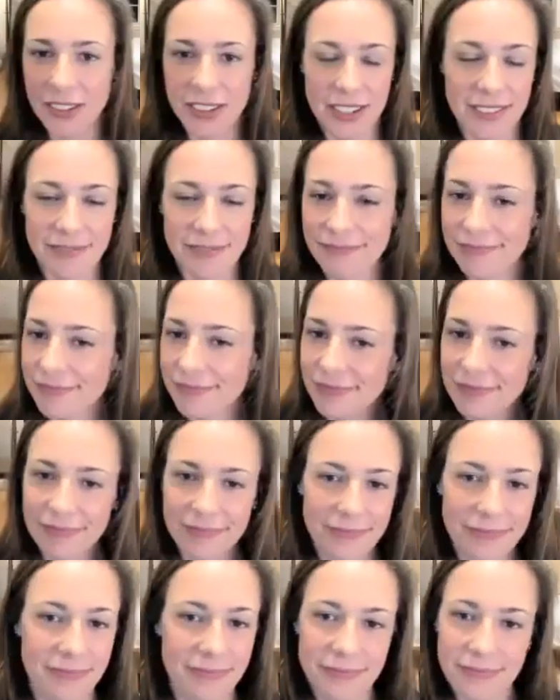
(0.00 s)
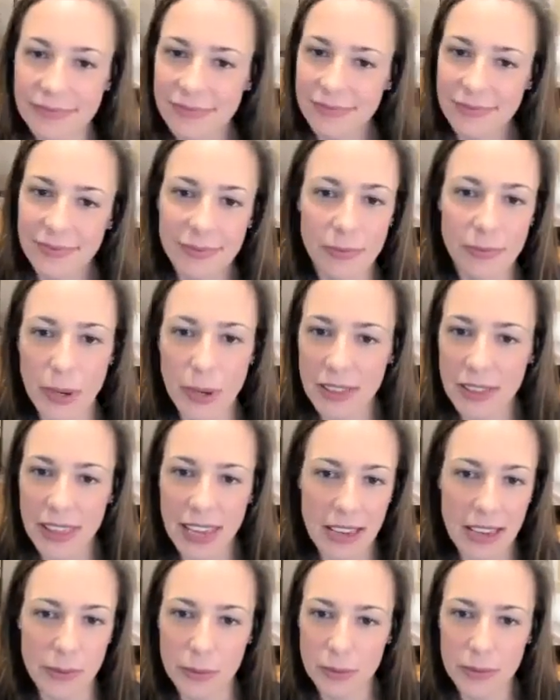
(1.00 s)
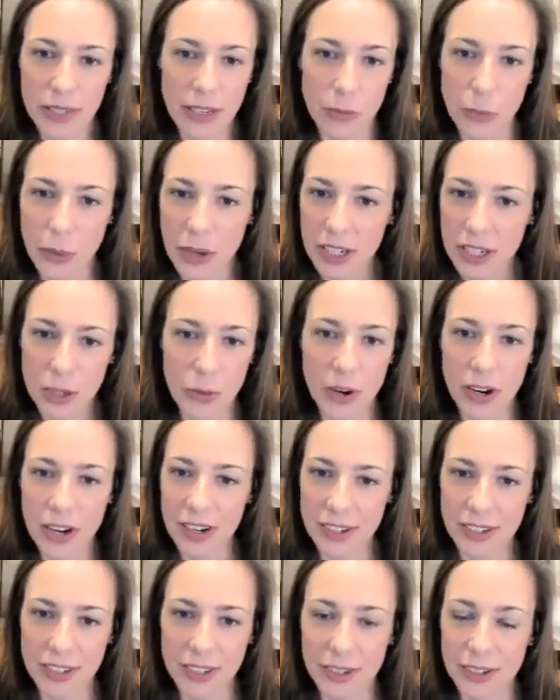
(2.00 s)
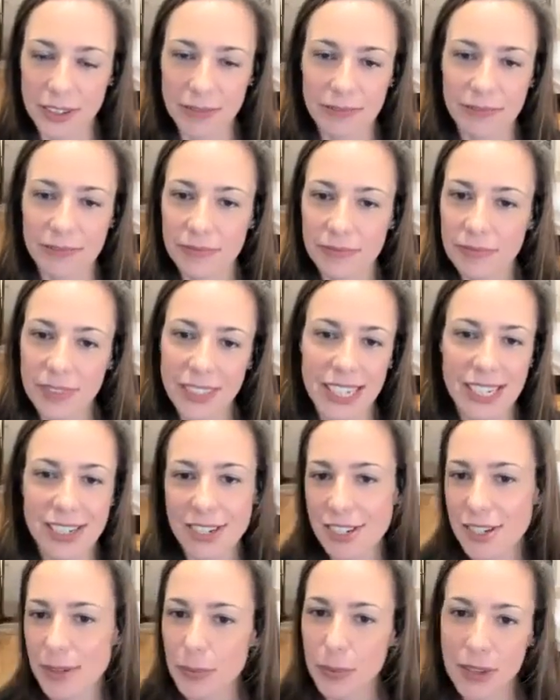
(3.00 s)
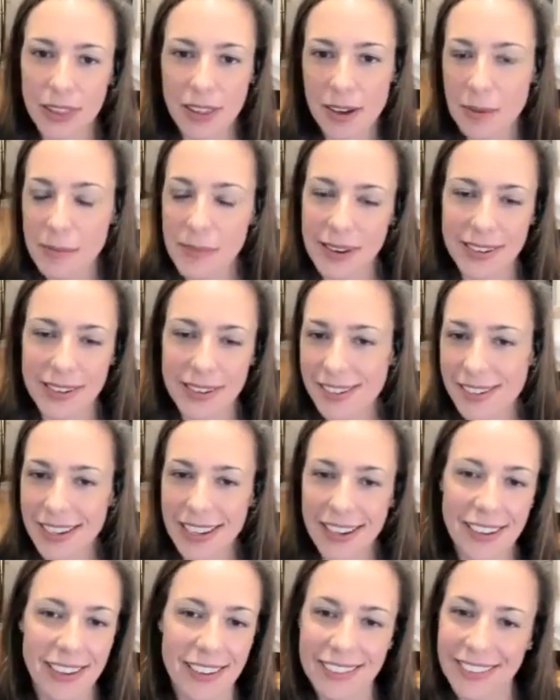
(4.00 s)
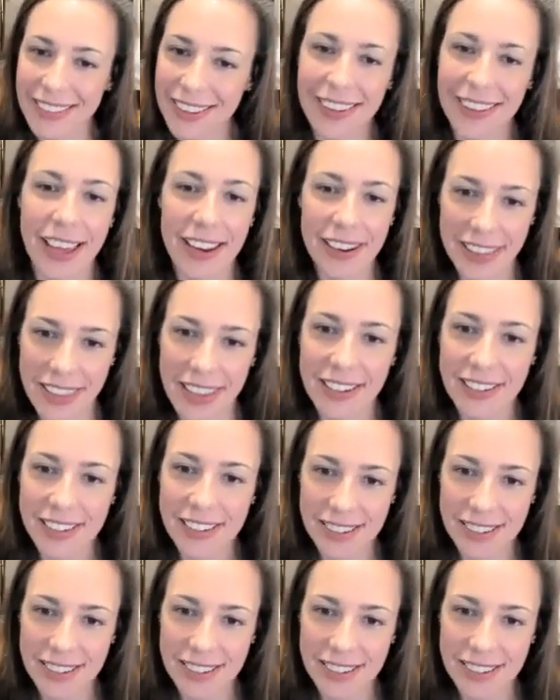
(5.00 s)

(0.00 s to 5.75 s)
and where where you are in your relationship with them and a lot of things.